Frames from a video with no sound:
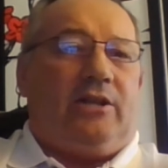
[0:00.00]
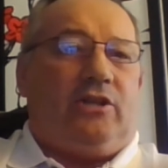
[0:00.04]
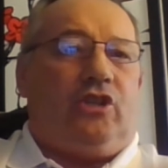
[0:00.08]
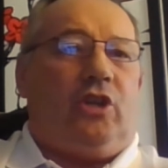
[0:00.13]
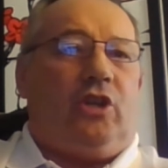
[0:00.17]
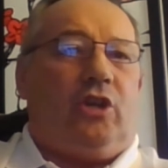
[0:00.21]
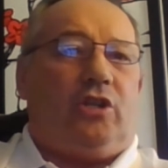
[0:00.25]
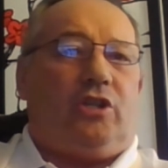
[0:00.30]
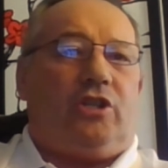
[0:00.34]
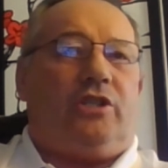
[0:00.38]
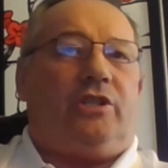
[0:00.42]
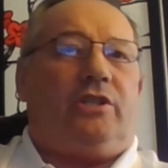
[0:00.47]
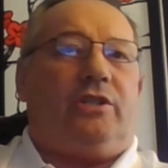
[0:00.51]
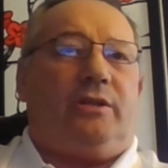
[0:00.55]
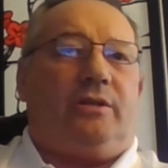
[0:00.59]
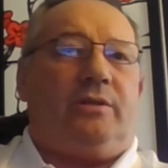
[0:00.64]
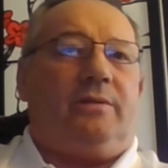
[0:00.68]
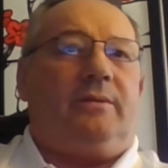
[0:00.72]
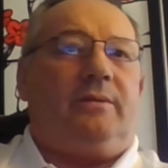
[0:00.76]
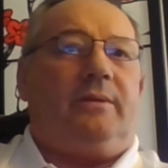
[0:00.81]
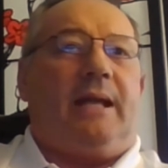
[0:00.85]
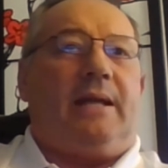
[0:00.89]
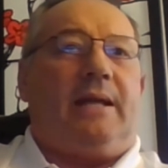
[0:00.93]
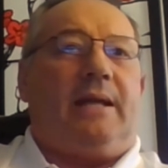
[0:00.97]
just
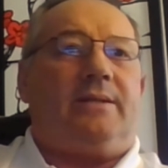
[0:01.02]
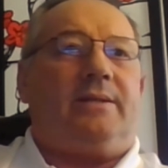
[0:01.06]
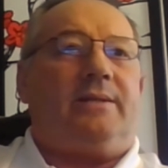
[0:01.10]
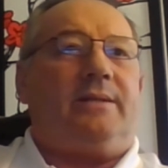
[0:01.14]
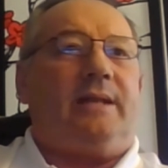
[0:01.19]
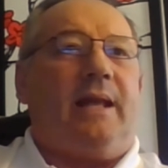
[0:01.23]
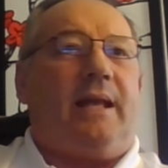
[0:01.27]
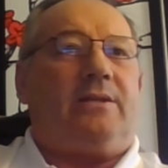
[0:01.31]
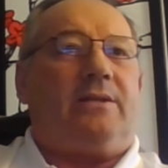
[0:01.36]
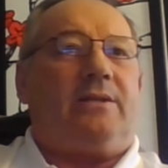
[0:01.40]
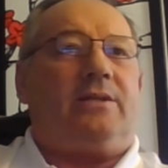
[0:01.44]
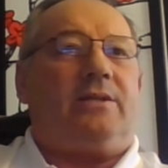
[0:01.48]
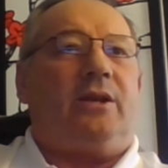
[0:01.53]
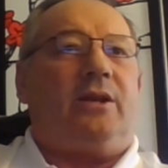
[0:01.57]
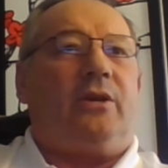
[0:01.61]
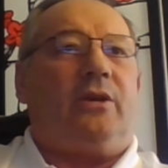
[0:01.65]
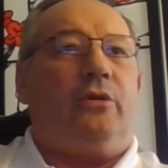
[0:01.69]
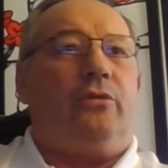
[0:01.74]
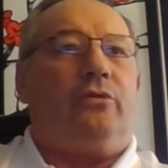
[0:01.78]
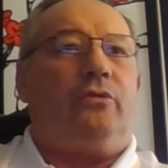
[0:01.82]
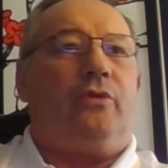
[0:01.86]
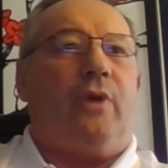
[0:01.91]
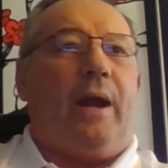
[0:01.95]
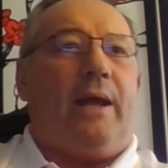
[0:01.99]
that's a
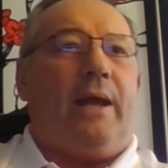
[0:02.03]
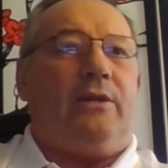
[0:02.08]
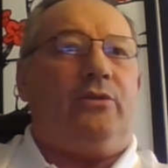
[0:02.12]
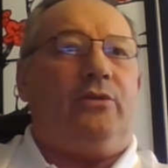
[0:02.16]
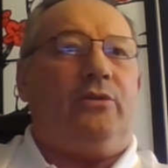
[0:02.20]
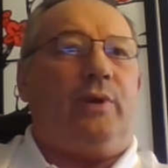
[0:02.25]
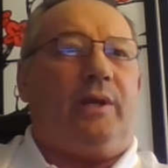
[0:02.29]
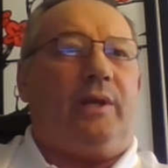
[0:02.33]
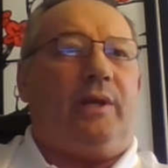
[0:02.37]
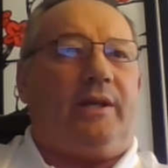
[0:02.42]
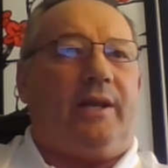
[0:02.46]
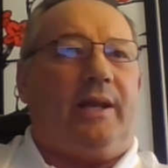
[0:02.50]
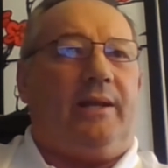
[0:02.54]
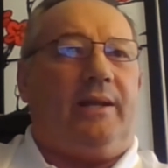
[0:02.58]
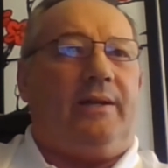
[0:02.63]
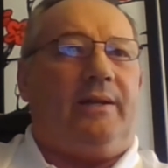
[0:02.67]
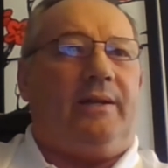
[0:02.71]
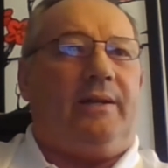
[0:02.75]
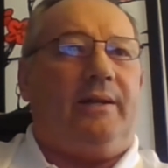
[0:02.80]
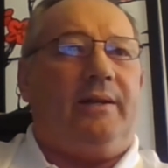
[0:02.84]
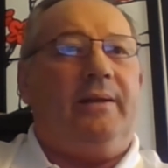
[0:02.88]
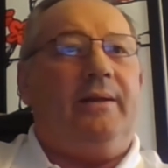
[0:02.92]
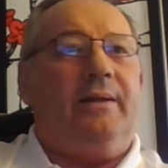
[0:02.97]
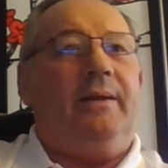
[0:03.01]
good graduate kid,
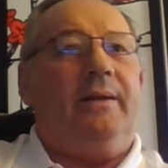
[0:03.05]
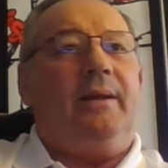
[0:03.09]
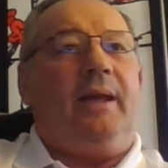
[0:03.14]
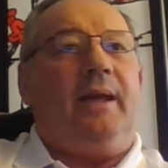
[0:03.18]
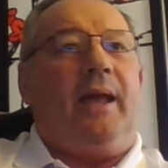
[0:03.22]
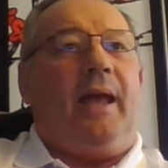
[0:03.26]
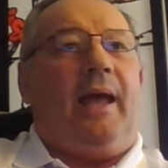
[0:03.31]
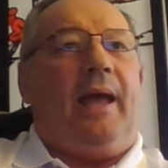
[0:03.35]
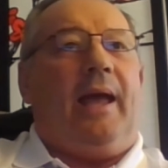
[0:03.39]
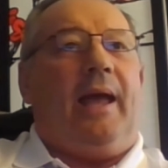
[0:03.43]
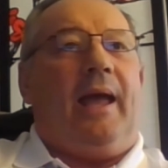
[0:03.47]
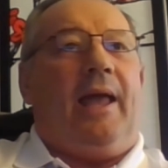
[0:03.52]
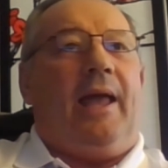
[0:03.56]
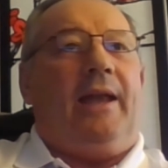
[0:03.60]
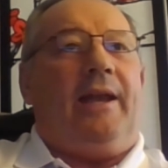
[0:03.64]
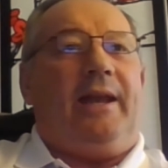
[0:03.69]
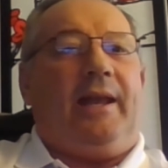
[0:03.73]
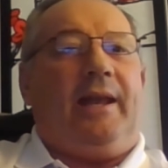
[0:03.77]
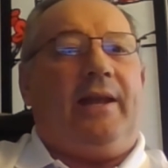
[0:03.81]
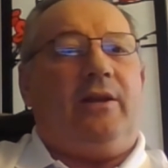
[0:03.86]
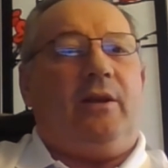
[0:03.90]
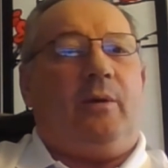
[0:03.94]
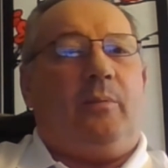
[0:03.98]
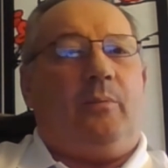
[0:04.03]
and they
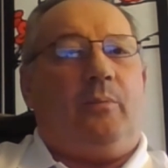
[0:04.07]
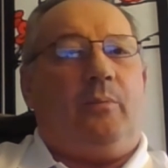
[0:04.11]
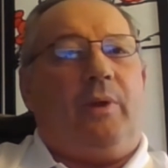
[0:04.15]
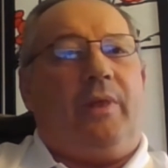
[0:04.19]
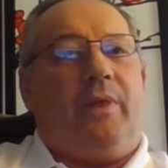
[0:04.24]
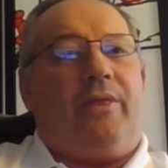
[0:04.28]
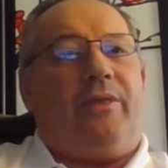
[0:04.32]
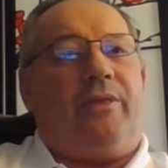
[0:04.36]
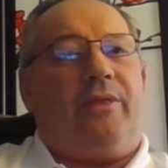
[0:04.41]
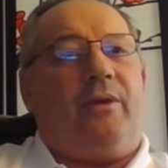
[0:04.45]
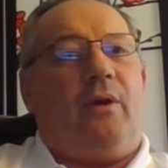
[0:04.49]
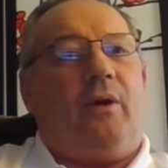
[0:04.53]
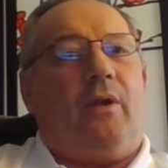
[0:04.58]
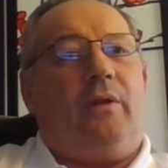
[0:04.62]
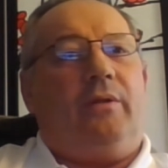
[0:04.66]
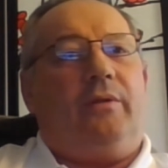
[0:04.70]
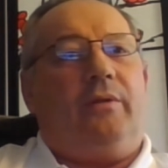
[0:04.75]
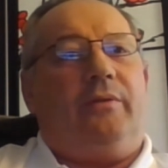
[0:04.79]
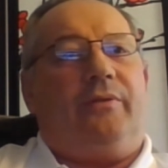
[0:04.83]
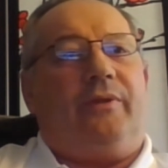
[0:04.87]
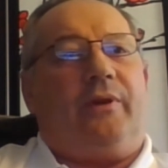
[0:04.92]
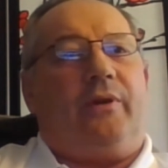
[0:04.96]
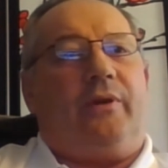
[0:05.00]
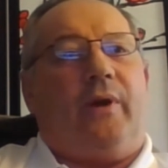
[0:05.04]
end up with all
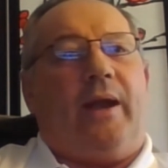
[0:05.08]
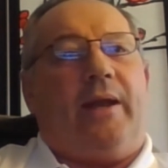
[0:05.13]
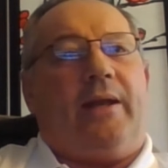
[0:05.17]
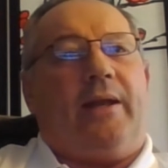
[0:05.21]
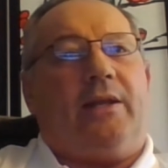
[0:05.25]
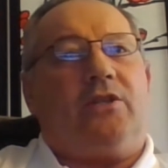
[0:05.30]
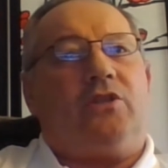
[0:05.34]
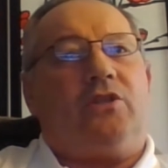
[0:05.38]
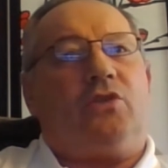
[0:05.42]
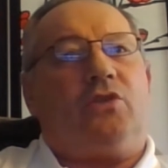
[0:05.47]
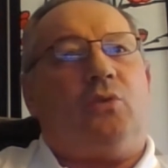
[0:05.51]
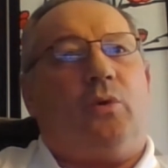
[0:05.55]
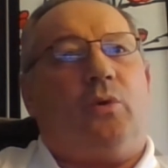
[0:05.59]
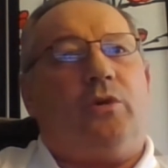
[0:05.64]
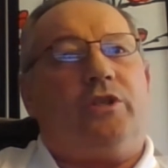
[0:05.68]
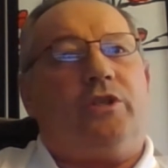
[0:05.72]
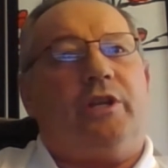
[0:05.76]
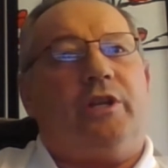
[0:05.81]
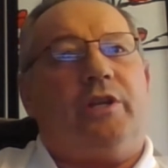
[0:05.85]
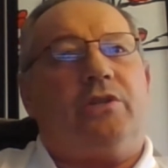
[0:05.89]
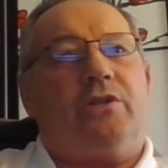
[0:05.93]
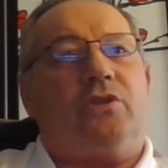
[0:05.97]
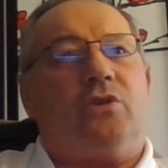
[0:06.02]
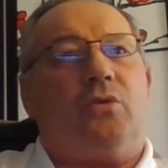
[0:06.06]
of the credits towards
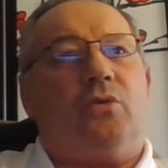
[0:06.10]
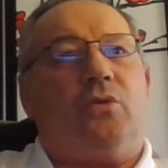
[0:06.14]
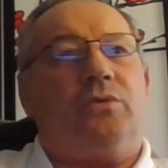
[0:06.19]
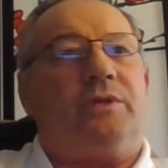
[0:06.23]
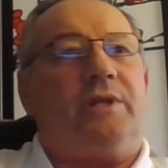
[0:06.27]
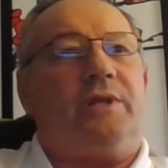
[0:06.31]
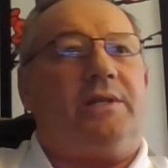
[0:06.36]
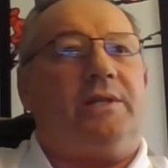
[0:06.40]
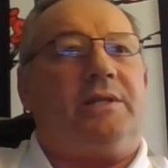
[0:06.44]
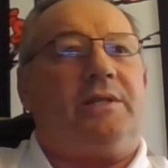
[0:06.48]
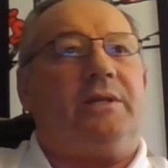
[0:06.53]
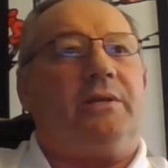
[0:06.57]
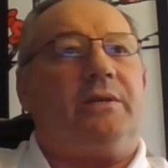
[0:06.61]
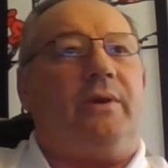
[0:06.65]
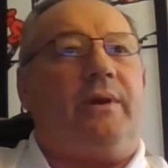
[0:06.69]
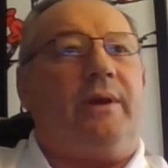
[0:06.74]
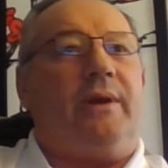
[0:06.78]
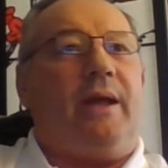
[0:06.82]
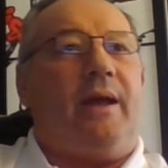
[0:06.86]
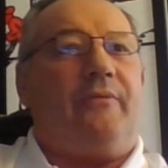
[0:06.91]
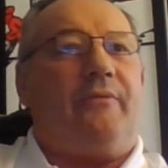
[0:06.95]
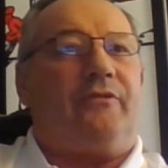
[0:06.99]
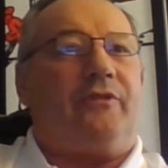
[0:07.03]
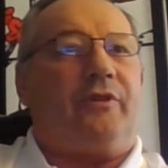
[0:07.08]
an associate's degree
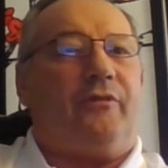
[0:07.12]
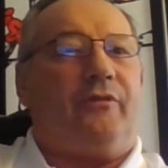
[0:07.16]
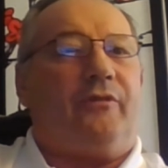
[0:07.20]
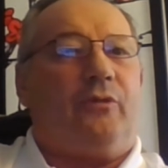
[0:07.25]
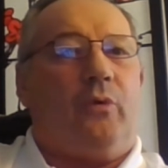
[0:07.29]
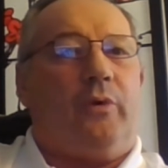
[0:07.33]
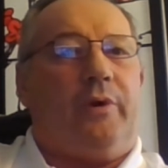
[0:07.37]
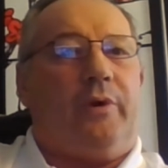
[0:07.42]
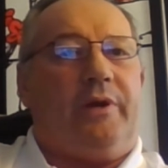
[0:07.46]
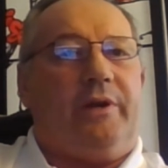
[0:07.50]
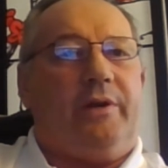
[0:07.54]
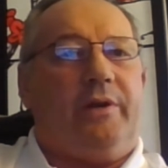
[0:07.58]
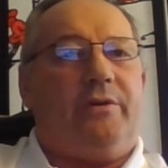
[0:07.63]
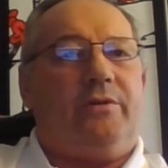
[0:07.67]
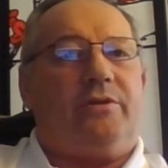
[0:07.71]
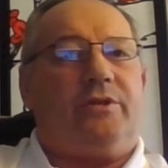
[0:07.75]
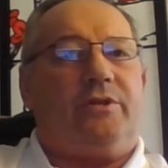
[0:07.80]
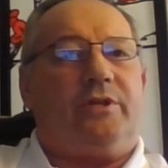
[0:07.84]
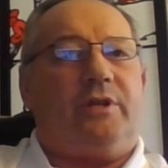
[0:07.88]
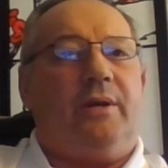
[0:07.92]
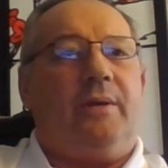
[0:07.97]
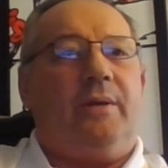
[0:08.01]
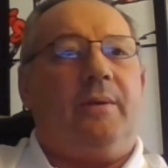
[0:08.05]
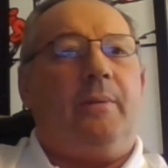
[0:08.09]
after 4 years.
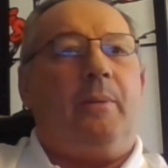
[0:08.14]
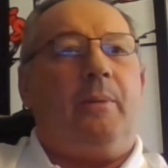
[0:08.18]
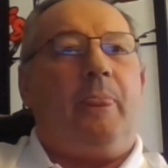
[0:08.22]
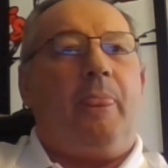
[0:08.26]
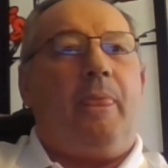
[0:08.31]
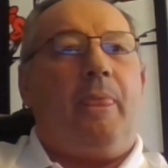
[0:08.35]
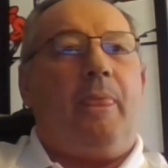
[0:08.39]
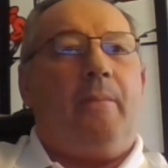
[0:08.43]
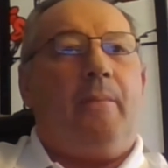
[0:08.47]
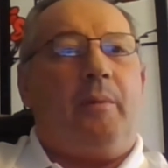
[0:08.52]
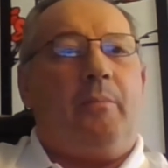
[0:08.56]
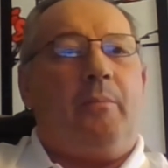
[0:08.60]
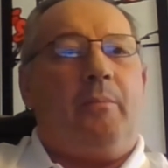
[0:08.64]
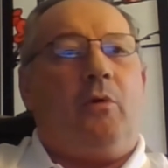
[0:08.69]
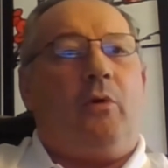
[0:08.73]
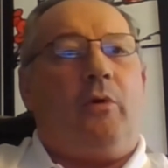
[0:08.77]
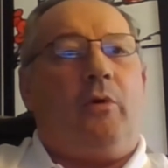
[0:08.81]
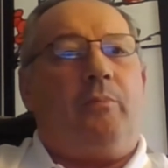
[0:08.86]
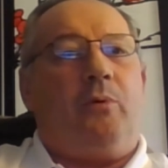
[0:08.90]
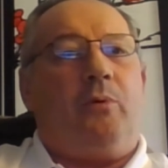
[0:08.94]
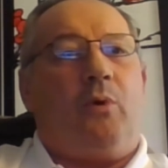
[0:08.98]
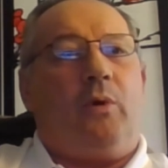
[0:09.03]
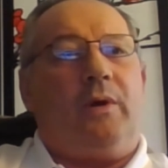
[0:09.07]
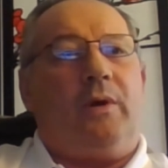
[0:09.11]
But more
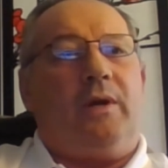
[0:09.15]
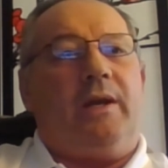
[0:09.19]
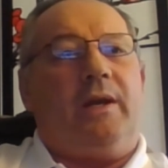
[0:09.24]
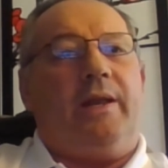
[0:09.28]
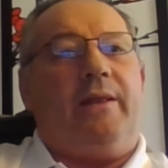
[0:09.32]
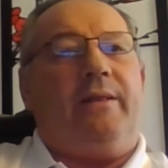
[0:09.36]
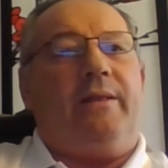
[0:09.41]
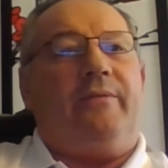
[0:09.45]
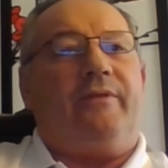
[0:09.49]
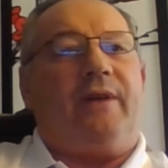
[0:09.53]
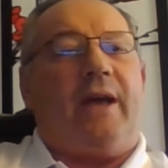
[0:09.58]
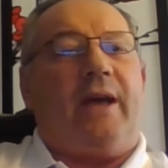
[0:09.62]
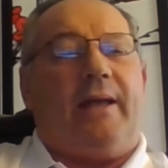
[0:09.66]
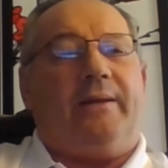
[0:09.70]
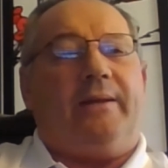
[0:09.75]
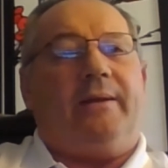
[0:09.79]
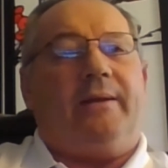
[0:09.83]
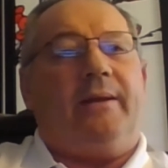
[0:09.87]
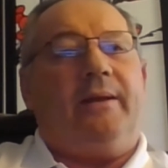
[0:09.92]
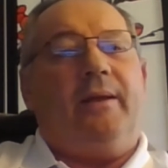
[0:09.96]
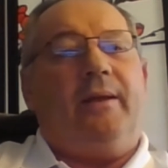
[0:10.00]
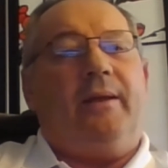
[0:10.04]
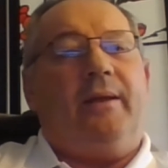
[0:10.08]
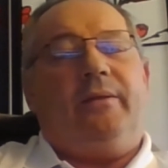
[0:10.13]
importantly, they've got
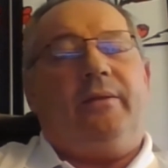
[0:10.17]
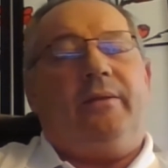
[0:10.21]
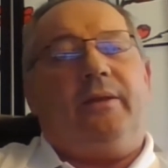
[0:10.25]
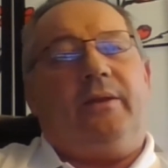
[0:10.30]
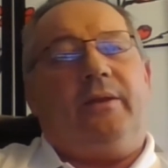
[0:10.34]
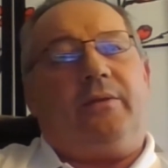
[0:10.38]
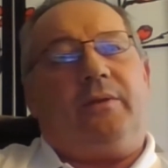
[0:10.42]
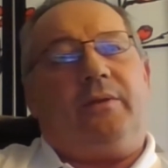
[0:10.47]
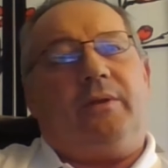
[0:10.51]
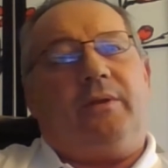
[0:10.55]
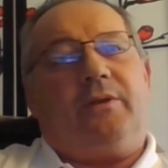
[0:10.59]
the